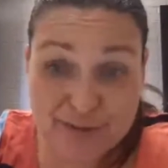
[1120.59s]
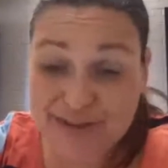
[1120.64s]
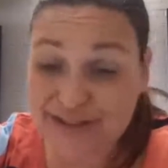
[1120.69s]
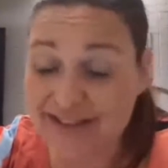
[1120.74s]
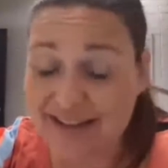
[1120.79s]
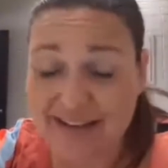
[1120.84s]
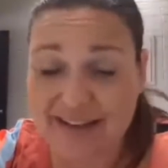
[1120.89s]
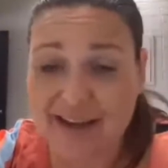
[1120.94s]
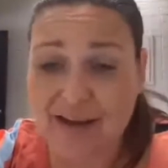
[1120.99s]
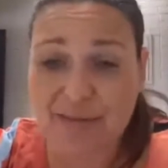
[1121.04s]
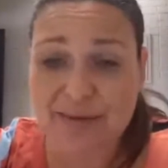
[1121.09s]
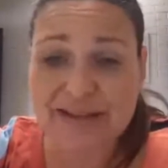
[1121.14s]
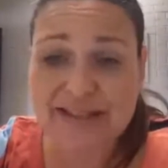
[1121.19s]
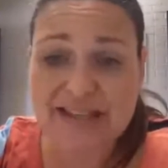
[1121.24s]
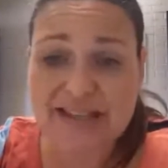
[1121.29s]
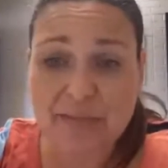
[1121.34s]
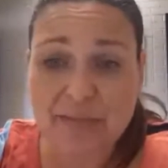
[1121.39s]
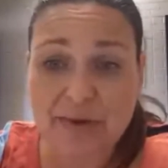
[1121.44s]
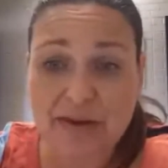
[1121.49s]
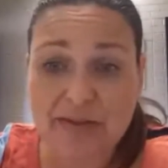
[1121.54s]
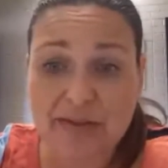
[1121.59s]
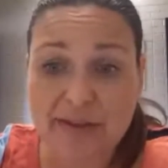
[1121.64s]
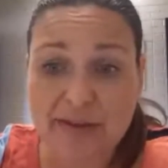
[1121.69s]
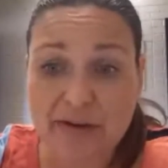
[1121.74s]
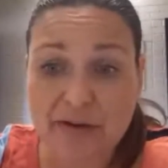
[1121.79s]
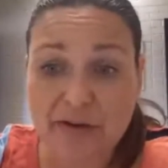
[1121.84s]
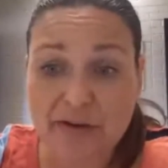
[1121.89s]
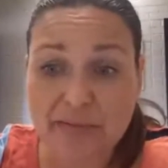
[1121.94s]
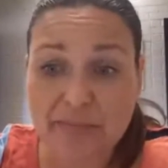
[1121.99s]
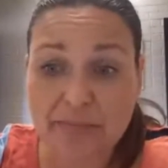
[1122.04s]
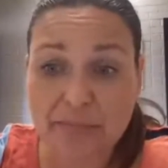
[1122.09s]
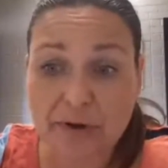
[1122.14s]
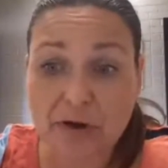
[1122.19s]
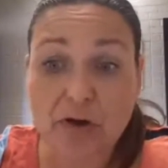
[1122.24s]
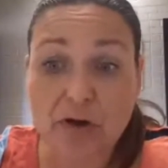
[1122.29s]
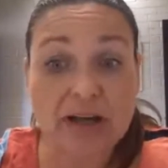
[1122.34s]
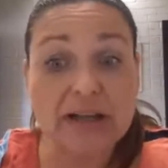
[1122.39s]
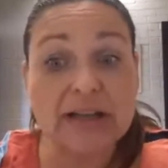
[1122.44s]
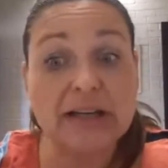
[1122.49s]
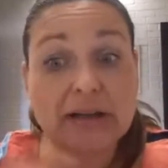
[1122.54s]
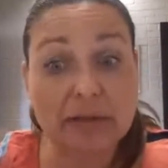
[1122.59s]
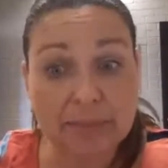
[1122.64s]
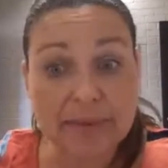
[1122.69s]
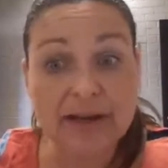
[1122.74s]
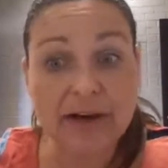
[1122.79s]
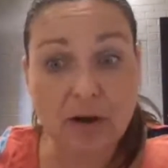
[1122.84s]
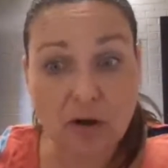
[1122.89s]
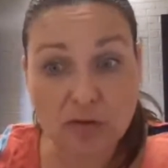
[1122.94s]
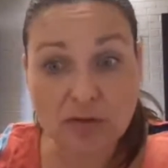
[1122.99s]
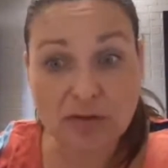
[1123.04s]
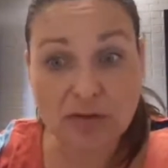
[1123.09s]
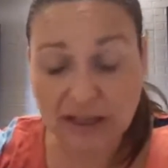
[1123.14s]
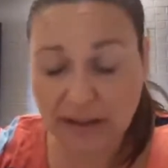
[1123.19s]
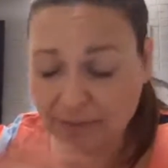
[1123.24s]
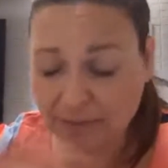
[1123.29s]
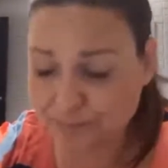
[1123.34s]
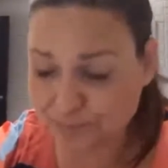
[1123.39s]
that come and see me that are, a little bit older,